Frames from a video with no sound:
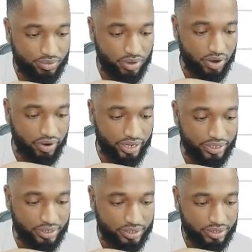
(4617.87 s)

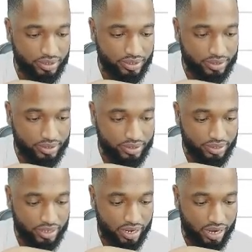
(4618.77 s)
Alright.
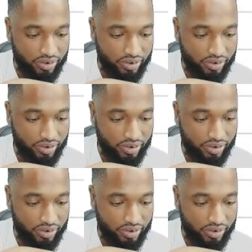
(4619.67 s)
Error